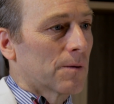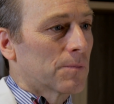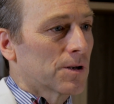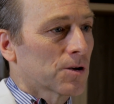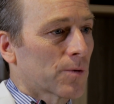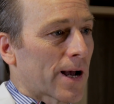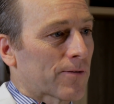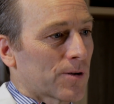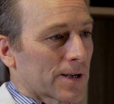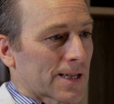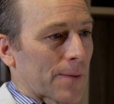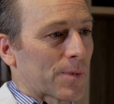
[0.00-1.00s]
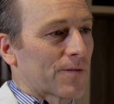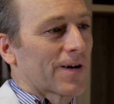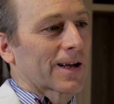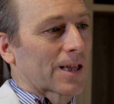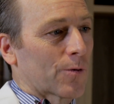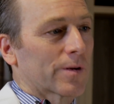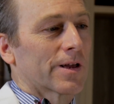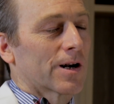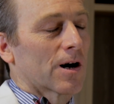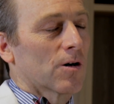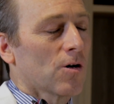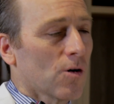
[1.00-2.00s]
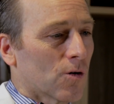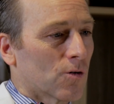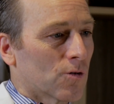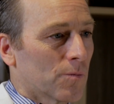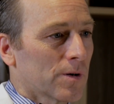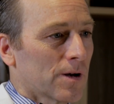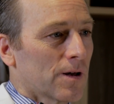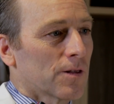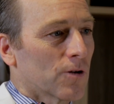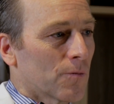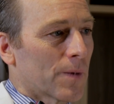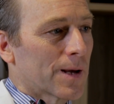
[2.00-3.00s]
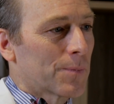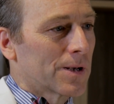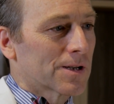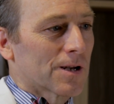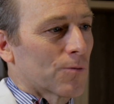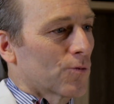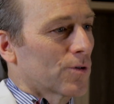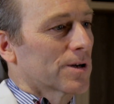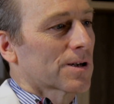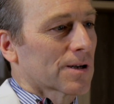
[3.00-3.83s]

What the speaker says: So we have to accept the fact that within our home, there may be some risk